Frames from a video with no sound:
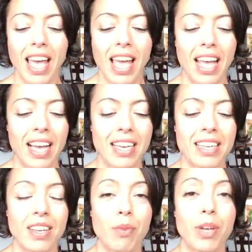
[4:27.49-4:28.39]

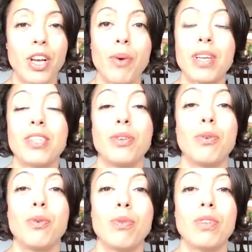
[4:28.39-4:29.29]
And we go
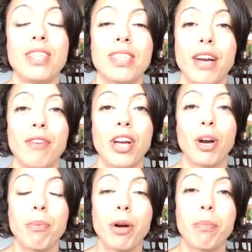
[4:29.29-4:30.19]
into discovering
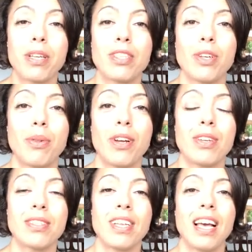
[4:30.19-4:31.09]
our purpose. So
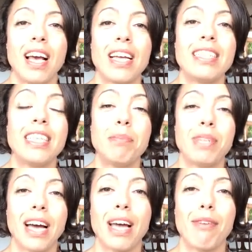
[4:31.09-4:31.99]
there's a deep
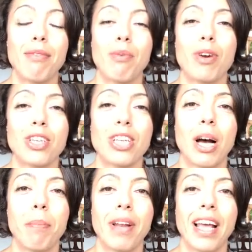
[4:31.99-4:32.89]
dive
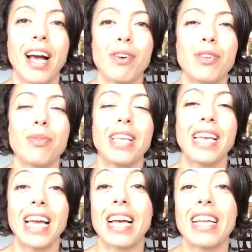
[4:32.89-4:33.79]
workshop on how to
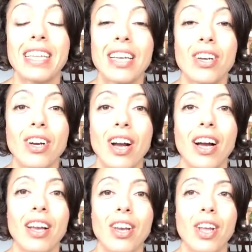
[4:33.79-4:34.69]
really get clear
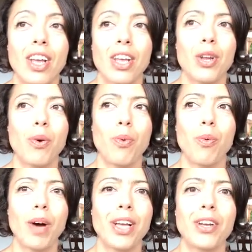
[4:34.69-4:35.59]
on
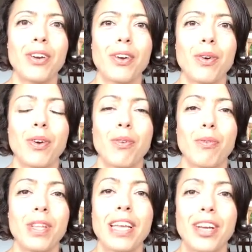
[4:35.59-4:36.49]
what you're
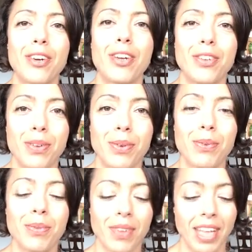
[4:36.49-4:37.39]
really here to
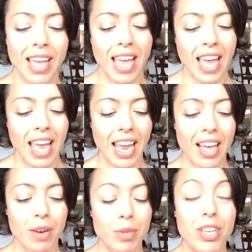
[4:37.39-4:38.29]
do.
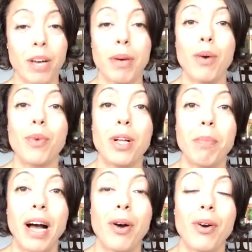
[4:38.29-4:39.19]
And we talk about
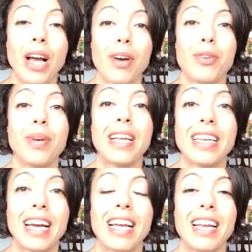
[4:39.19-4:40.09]
willpower, how to
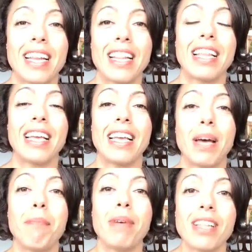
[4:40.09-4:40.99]
ignite the
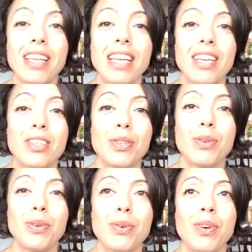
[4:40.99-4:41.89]
ability
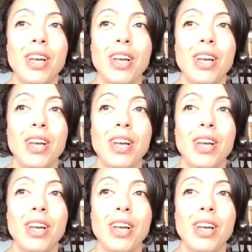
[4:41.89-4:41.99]
to